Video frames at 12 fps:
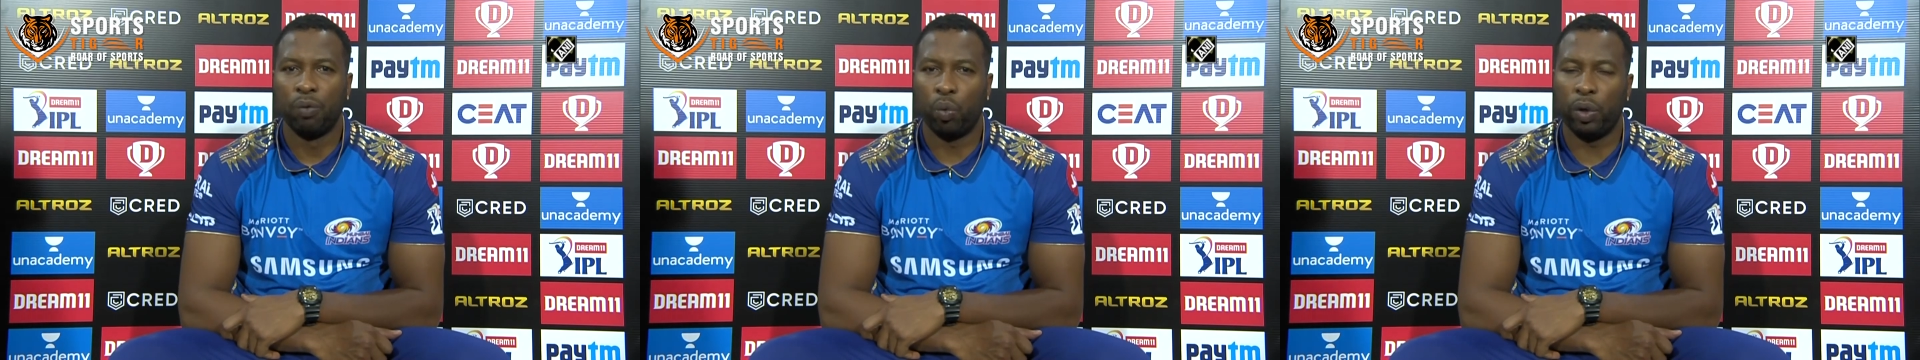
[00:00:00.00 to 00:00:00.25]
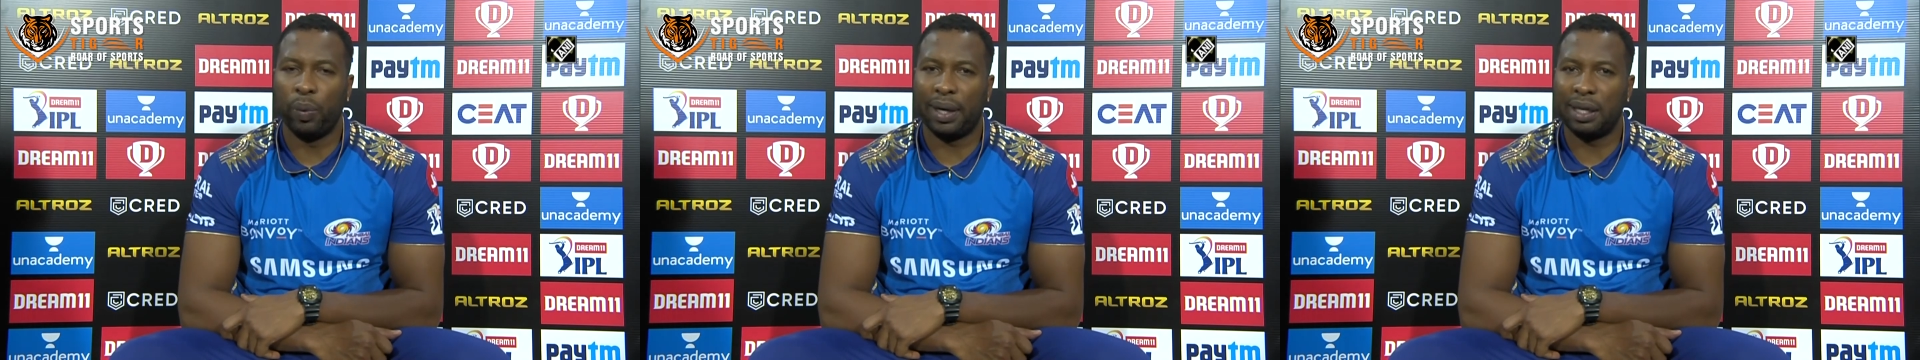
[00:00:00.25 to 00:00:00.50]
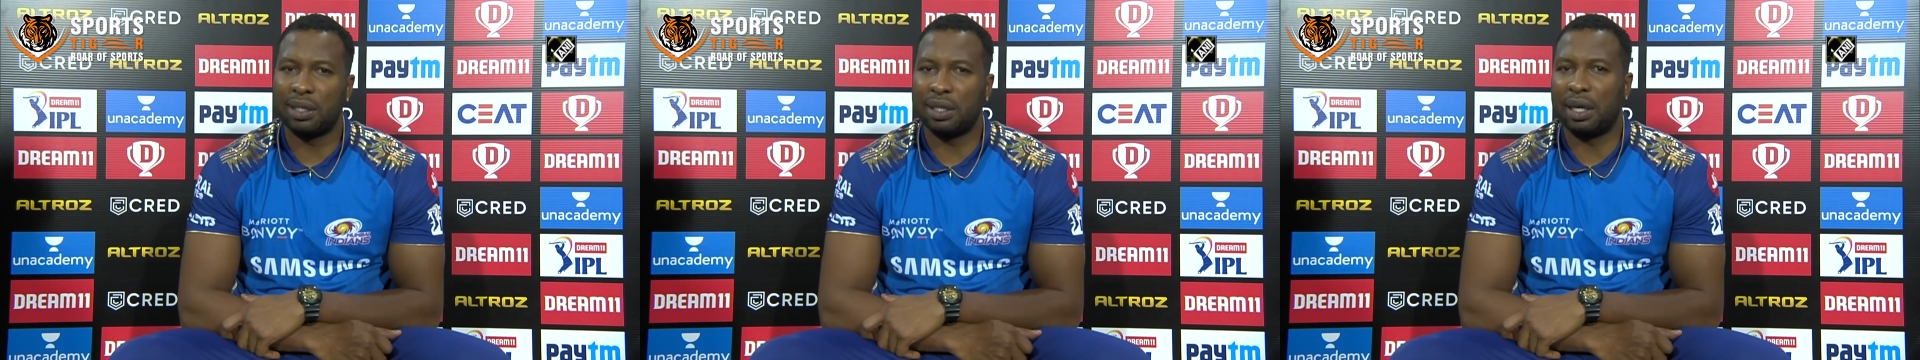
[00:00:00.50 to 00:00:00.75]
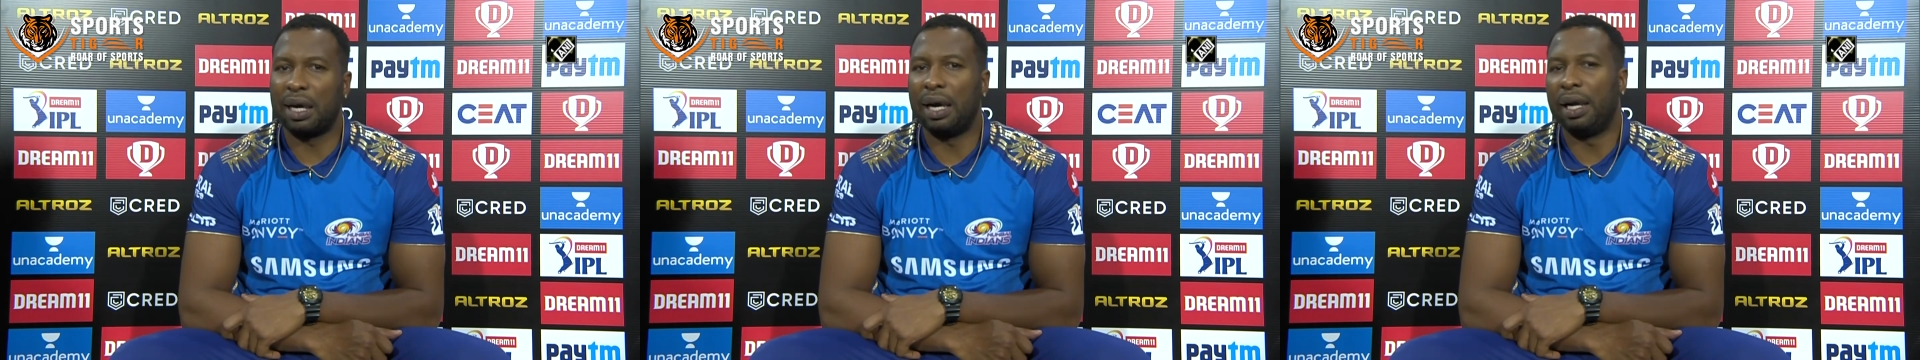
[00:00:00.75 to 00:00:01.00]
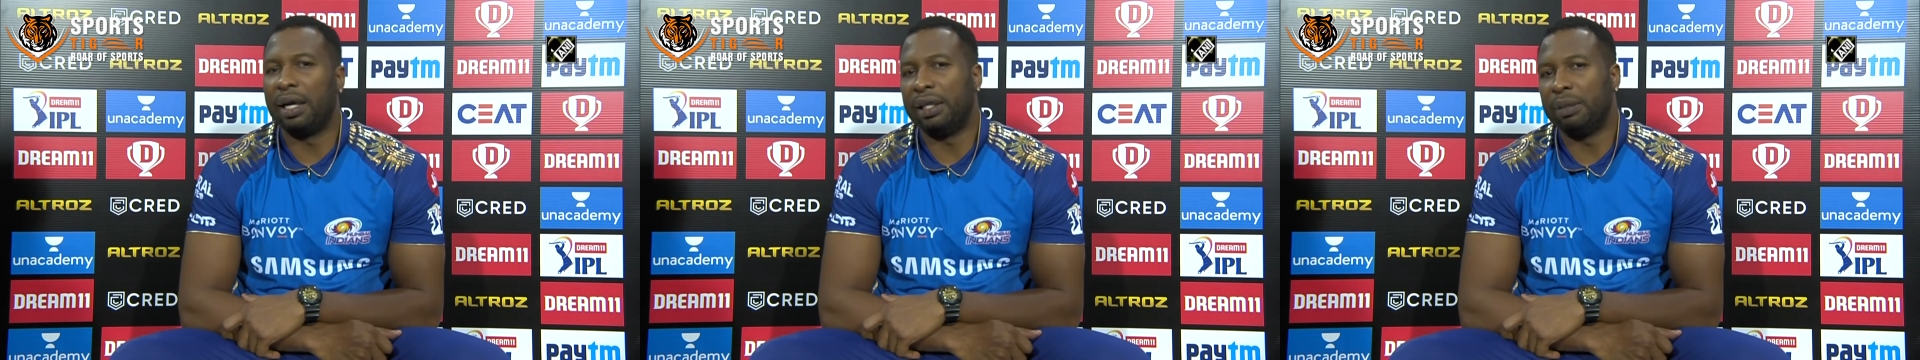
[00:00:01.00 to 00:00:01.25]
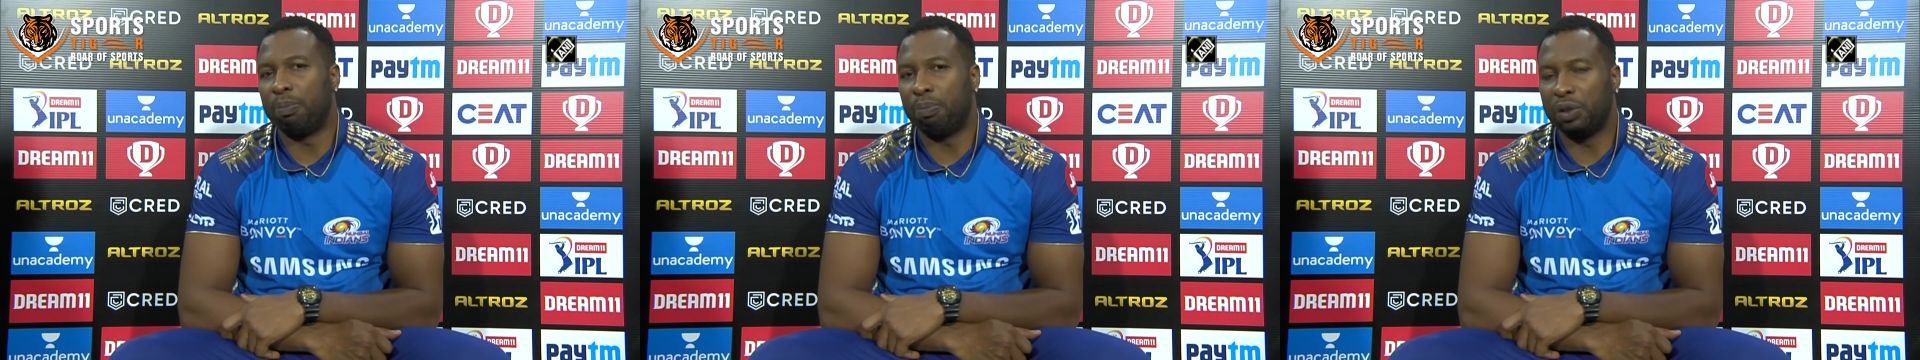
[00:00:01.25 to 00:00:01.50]
with wickets in hand at
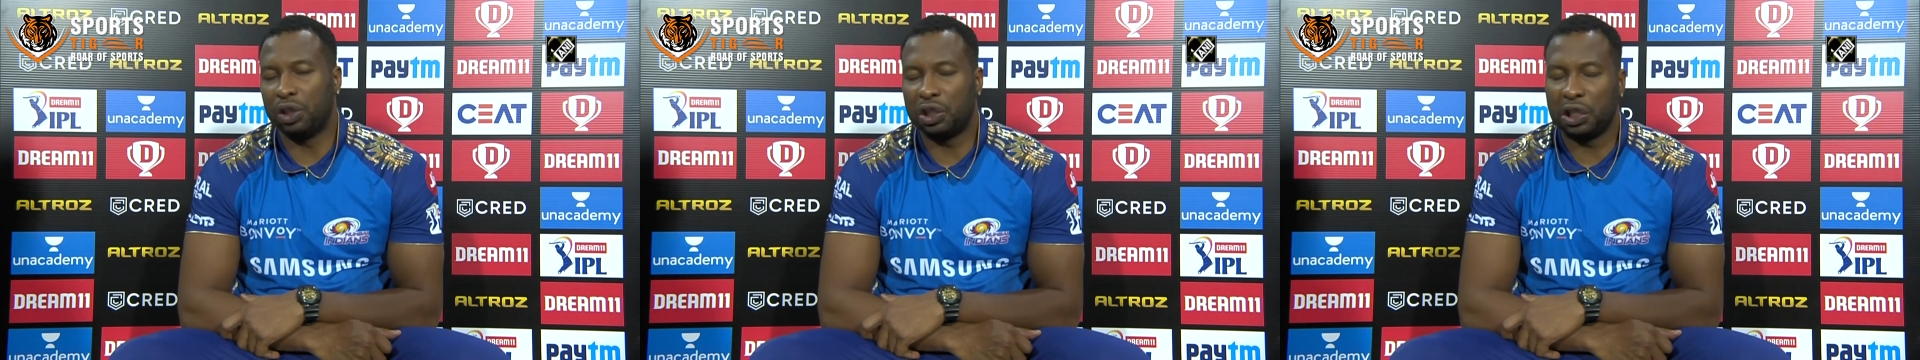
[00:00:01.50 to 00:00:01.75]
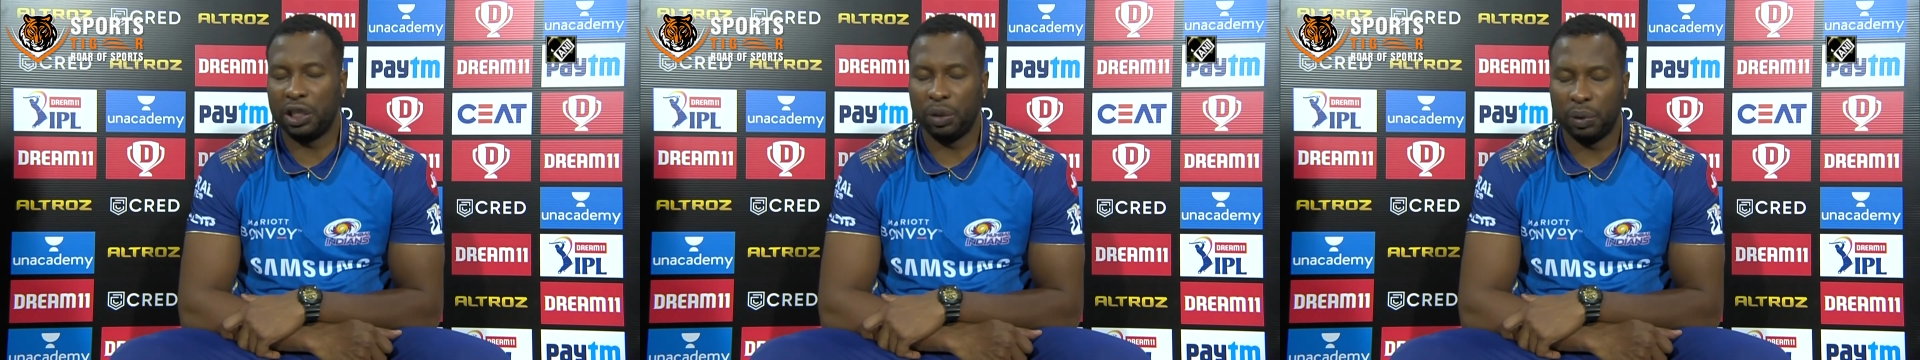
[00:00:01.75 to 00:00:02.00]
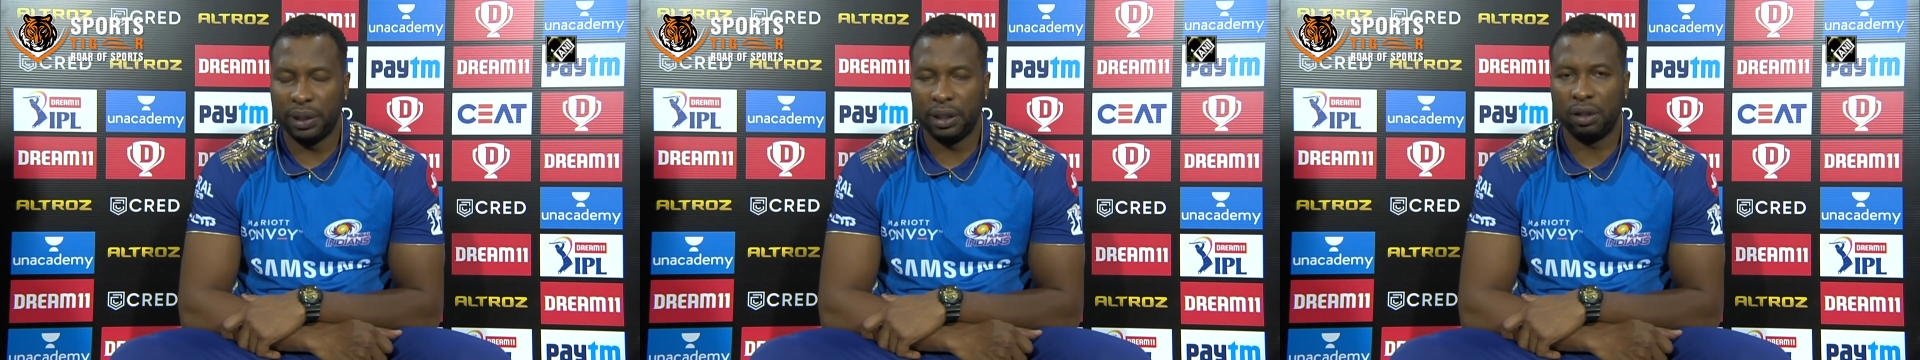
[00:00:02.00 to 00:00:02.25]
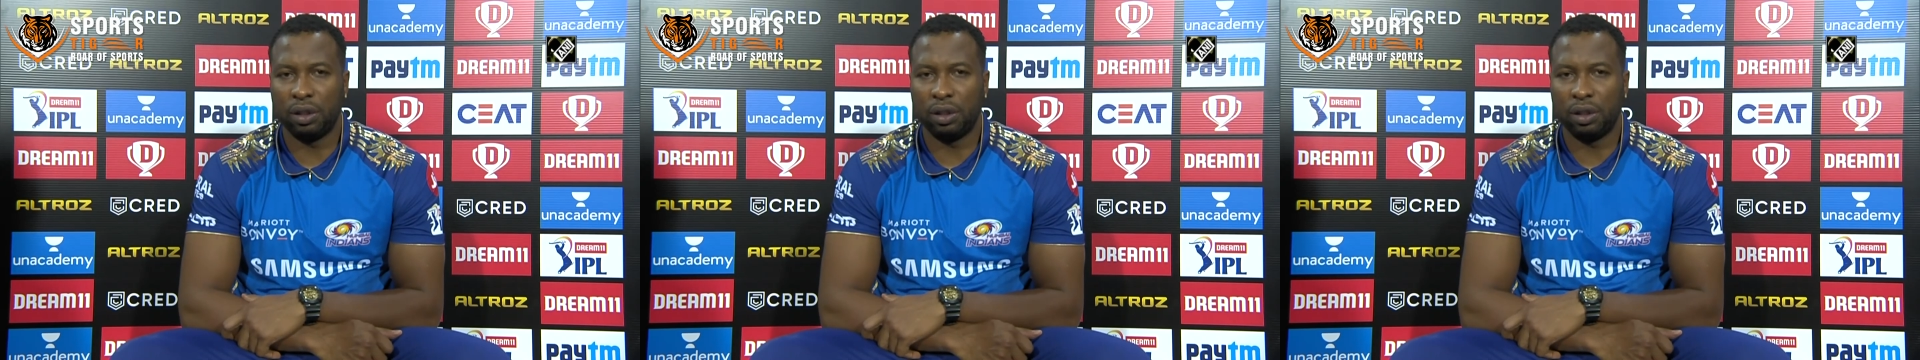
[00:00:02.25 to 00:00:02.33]
the position they were in,